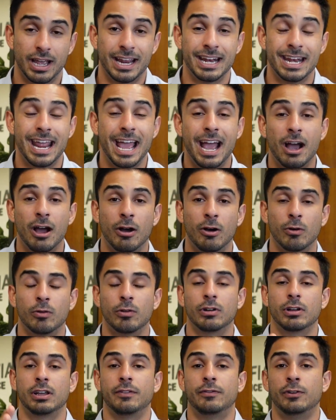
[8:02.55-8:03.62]
And now,
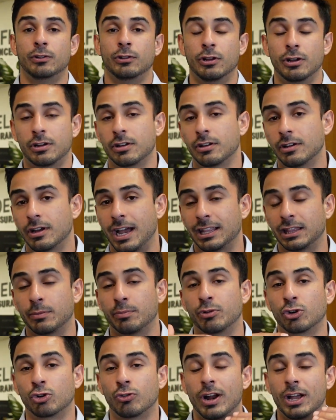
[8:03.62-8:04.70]
if you look at the
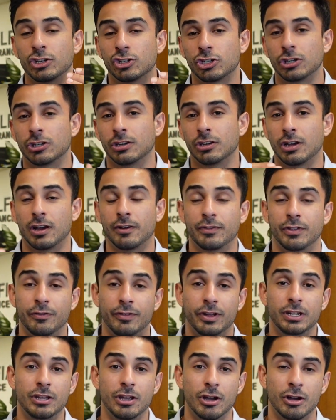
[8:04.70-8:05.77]
progression of the
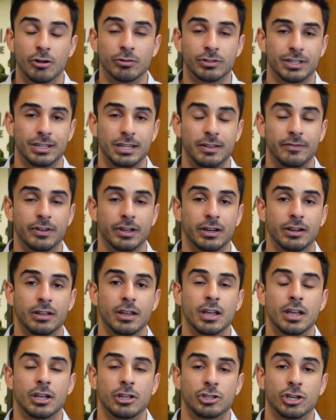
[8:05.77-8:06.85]
videos and even
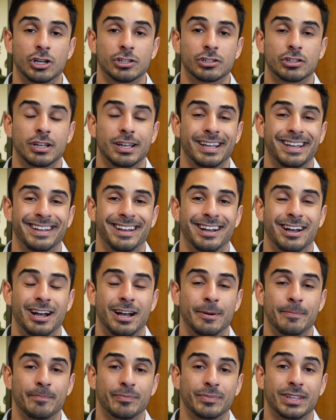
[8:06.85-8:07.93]
just
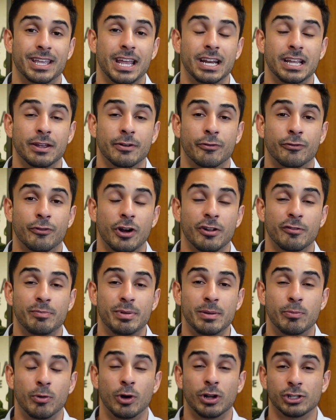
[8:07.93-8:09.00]
getting in front of
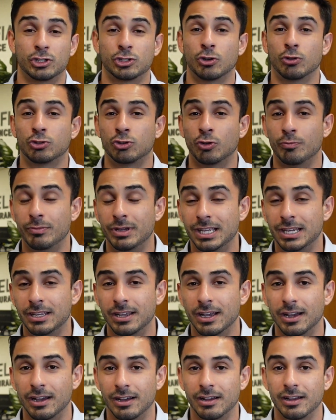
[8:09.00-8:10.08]
people on social
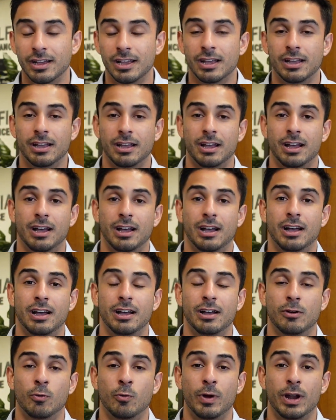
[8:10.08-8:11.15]
media,
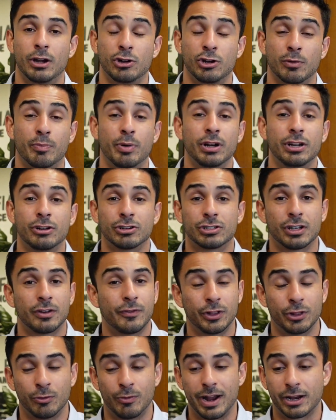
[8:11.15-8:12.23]
where you're putting yourself
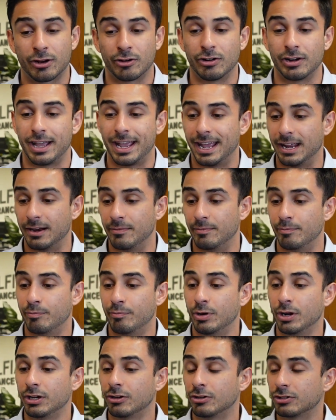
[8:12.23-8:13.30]
on the record and
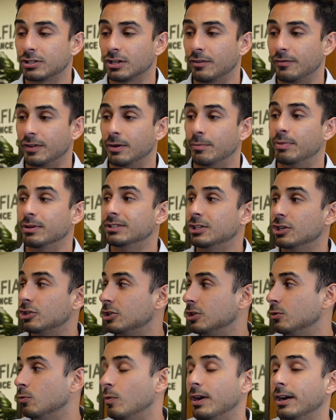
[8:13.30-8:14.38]
putting yourself in a
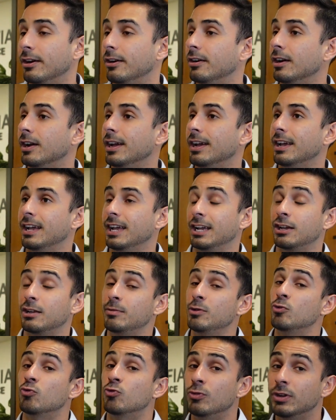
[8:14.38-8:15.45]
position where it could
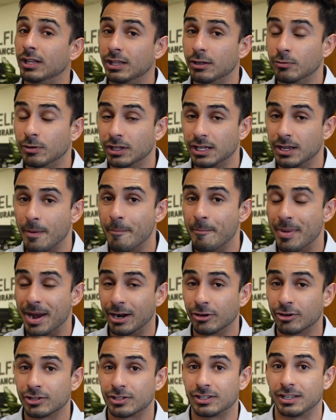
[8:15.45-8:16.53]
be really, really
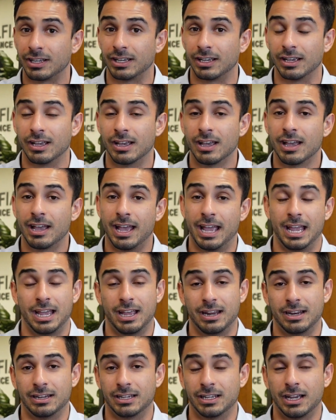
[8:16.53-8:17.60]
embarrassing.
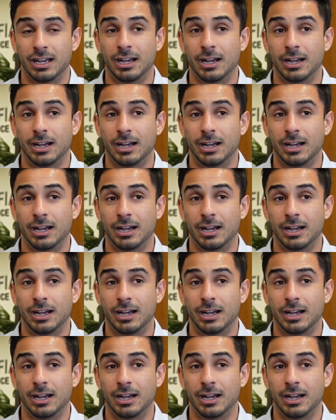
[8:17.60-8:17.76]
And